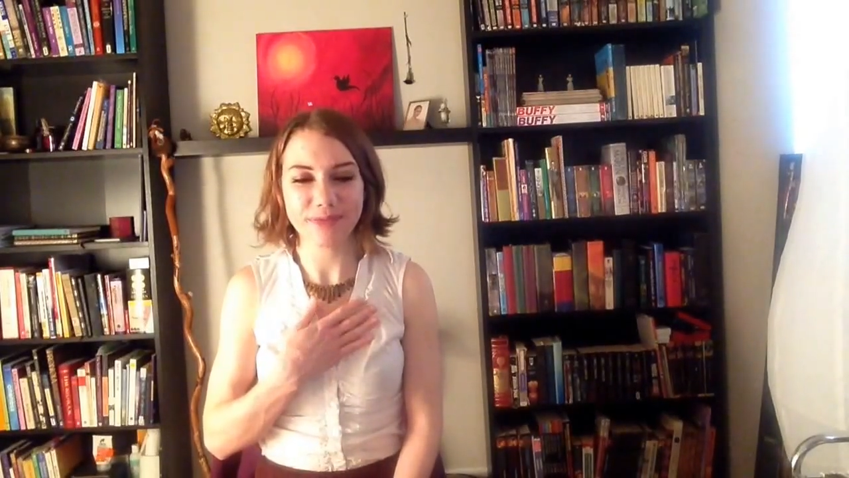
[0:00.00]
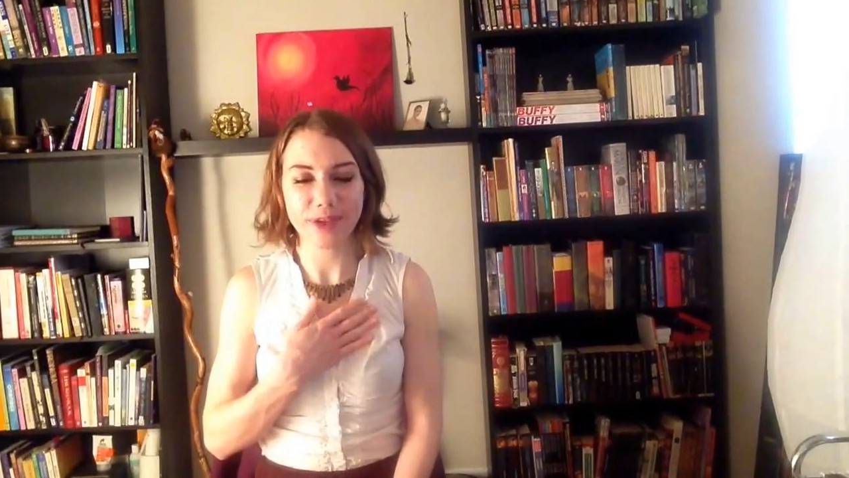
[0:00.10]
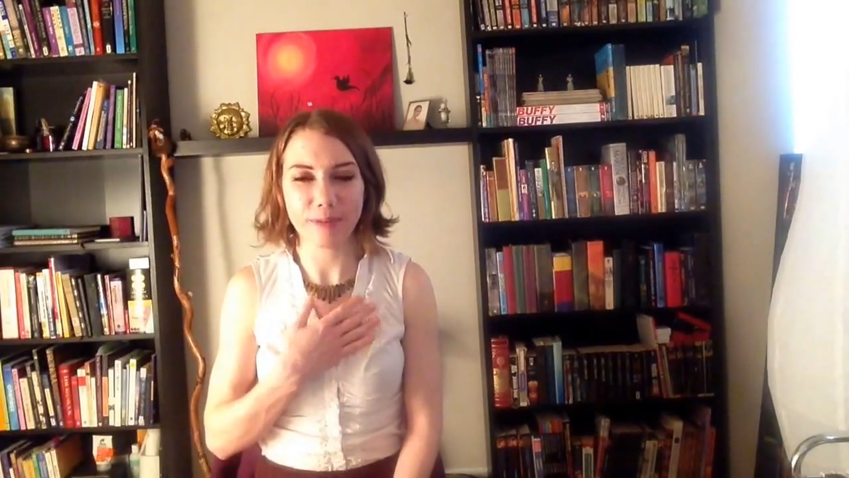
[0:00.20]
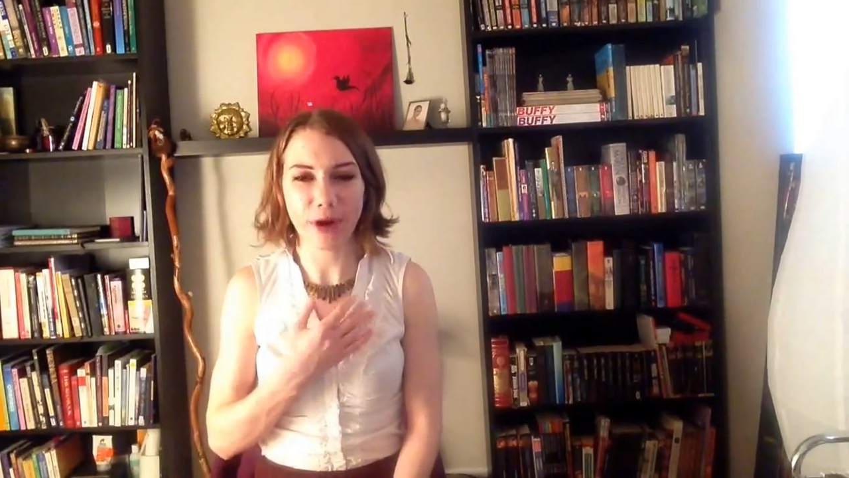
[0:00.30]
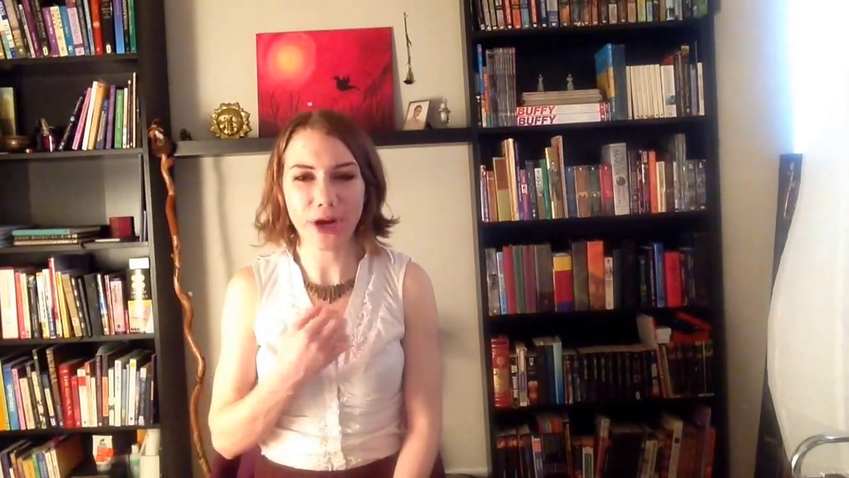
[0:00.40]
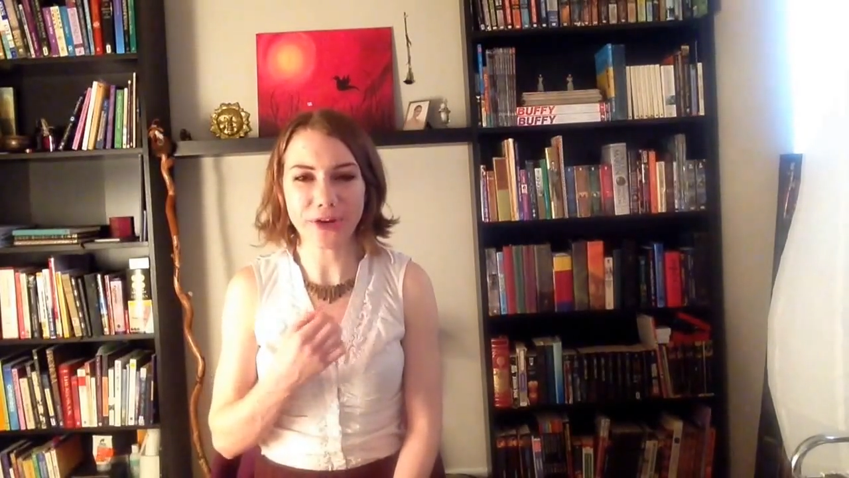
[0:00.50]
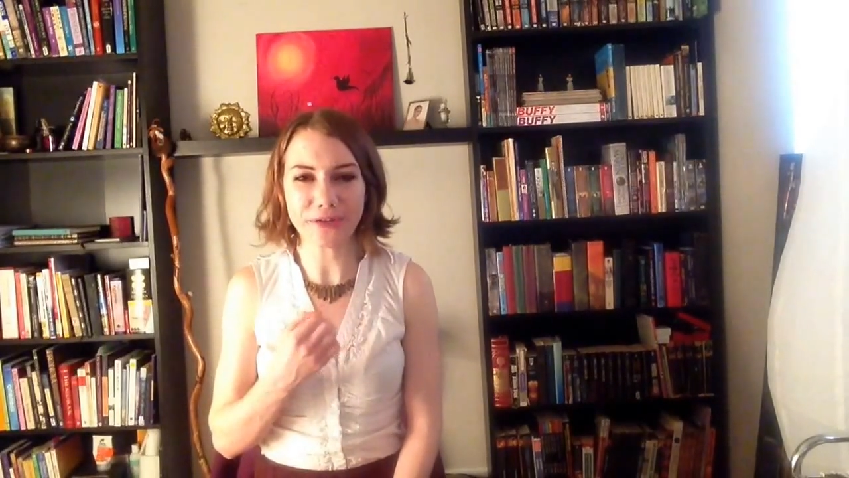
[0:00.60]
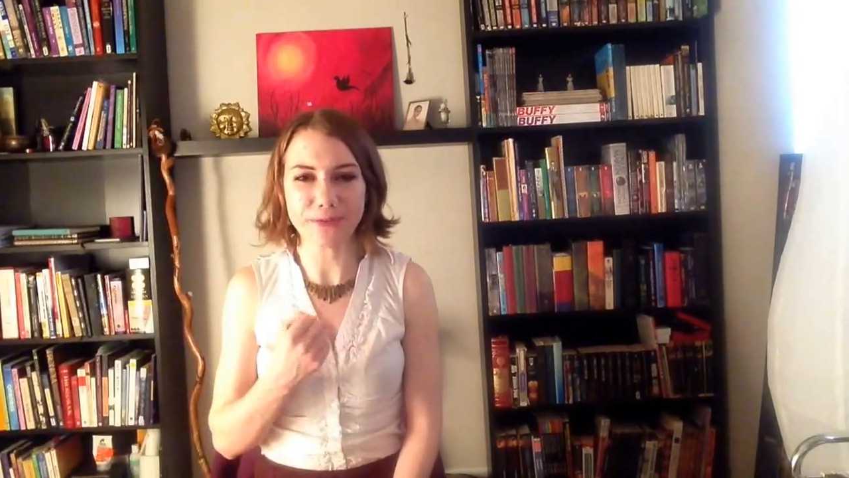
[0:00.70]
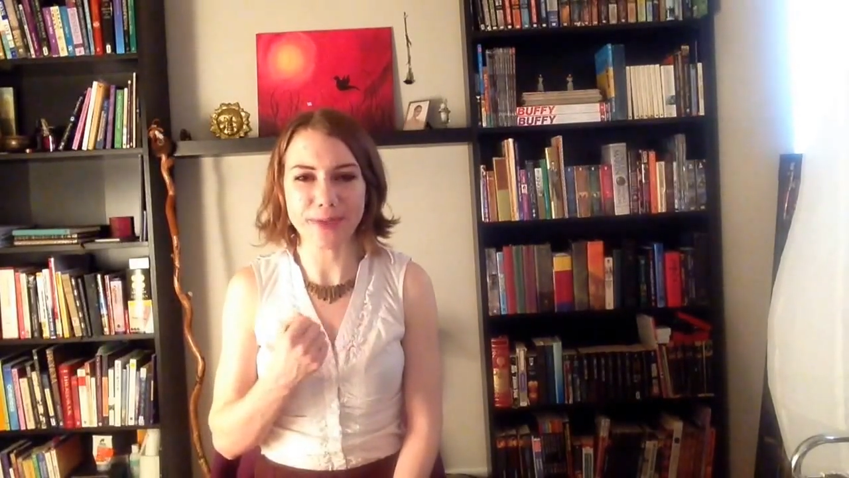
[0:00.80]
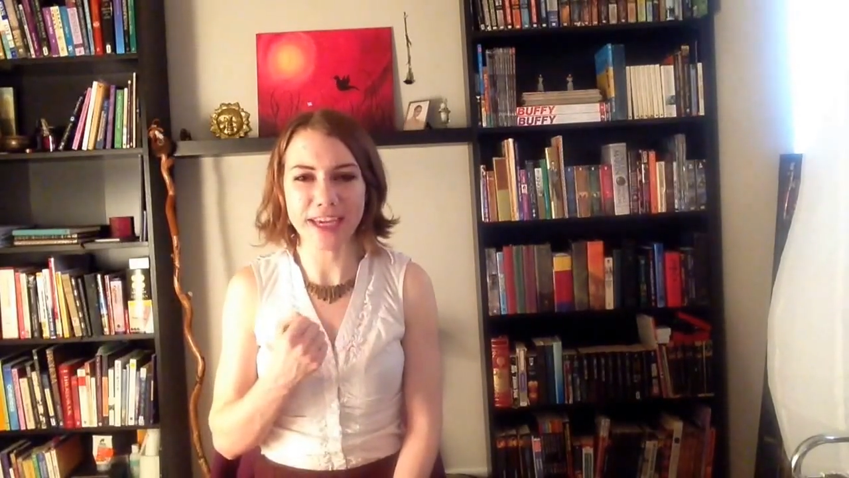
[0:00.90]
a part
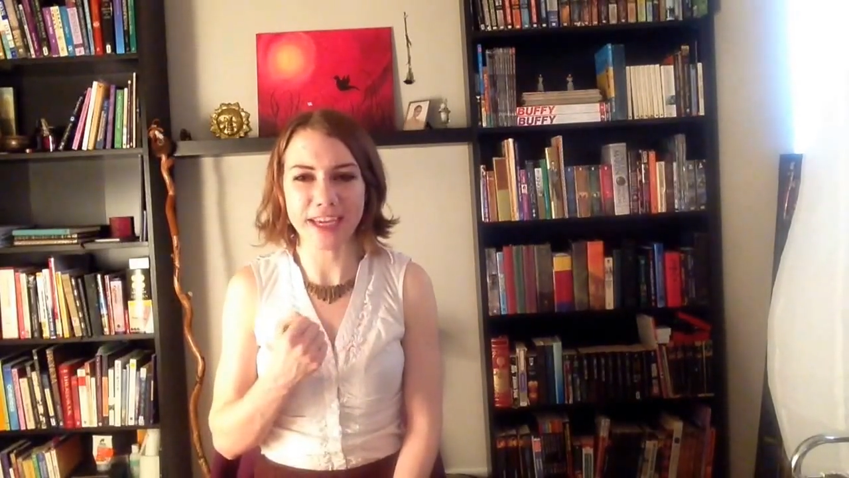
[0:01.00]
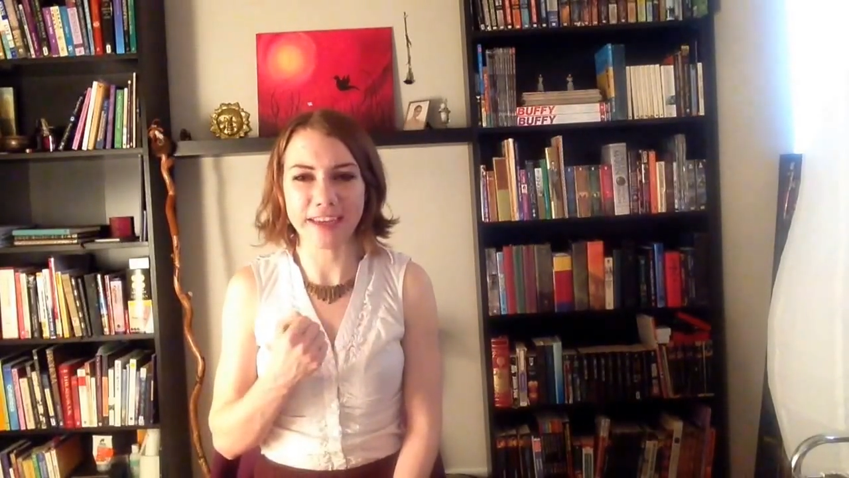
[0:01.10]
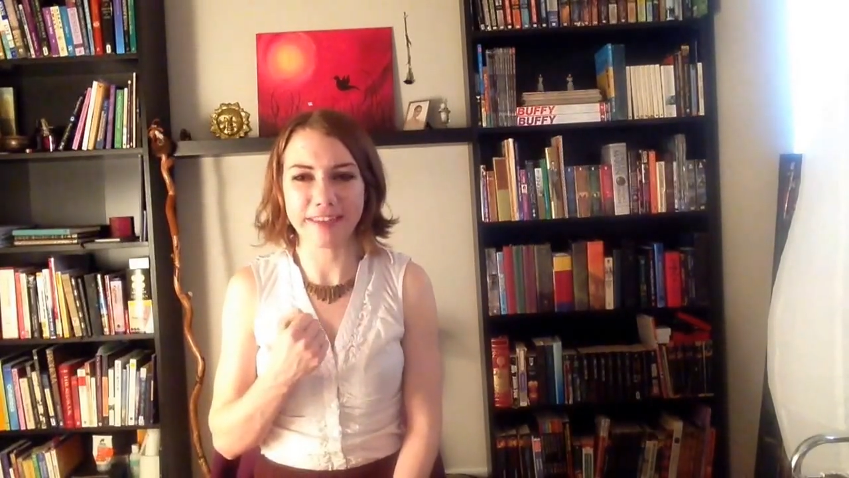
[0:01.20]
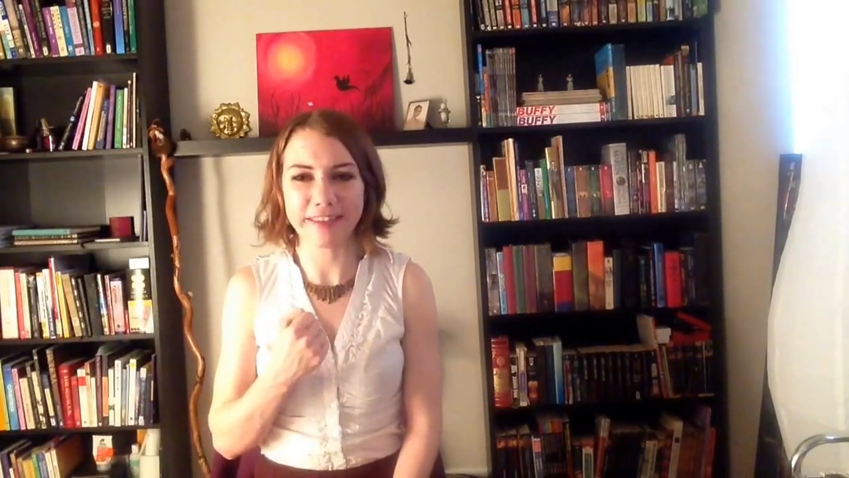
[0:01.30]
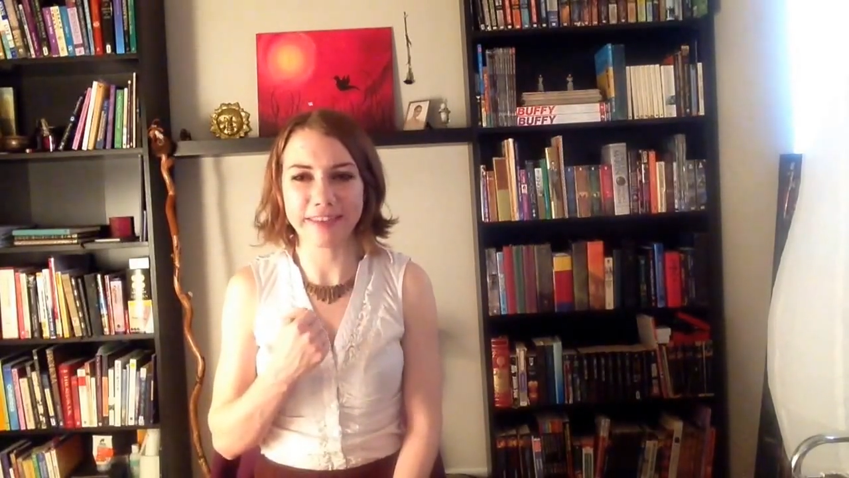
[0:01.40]
of me